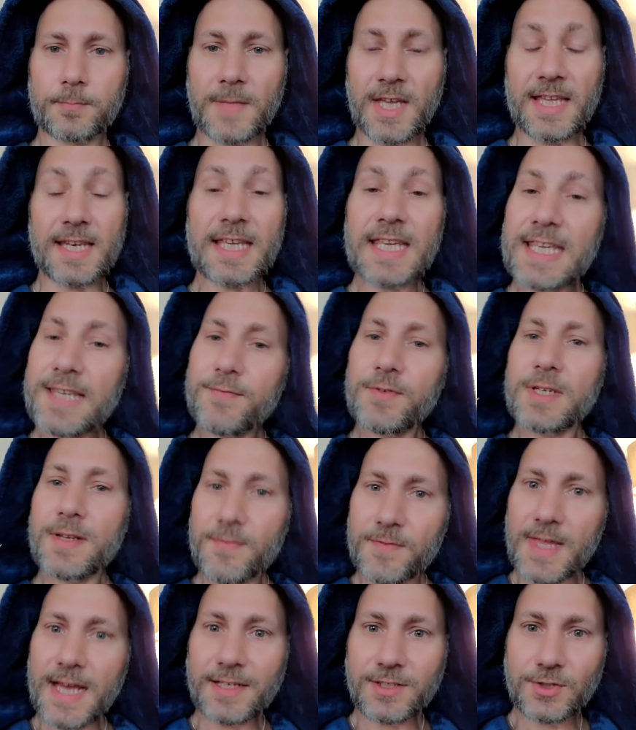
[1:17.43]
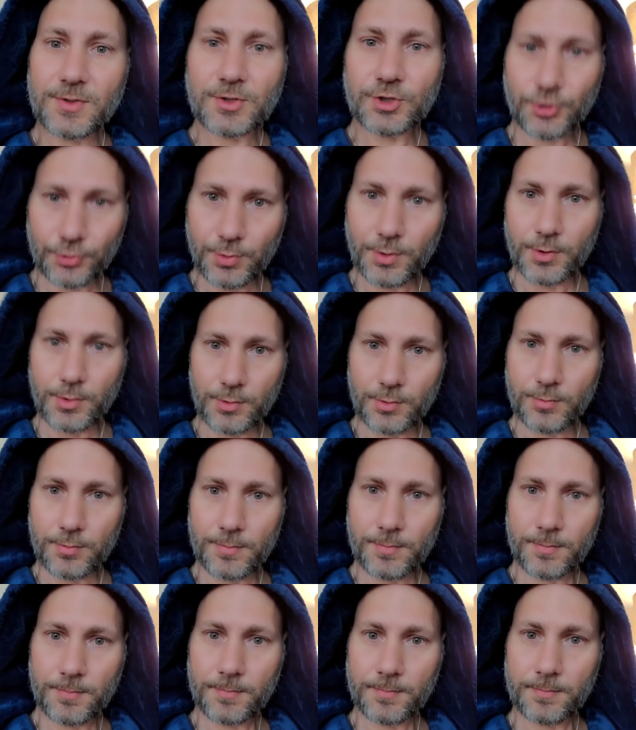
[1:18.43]
And even if that's true,
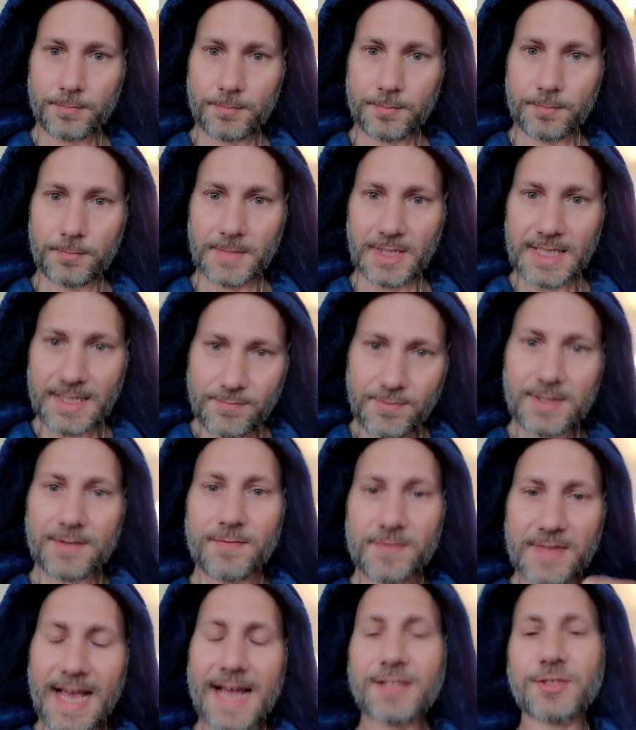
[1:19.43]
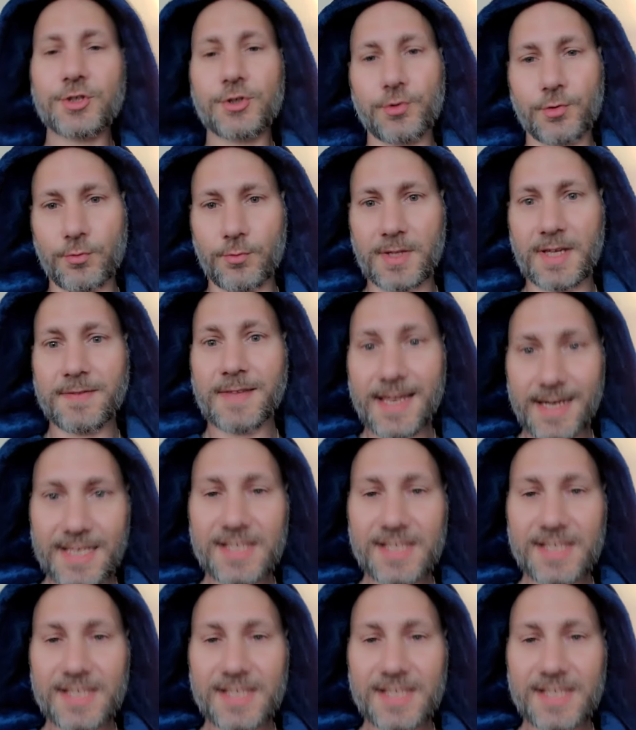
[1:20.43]
that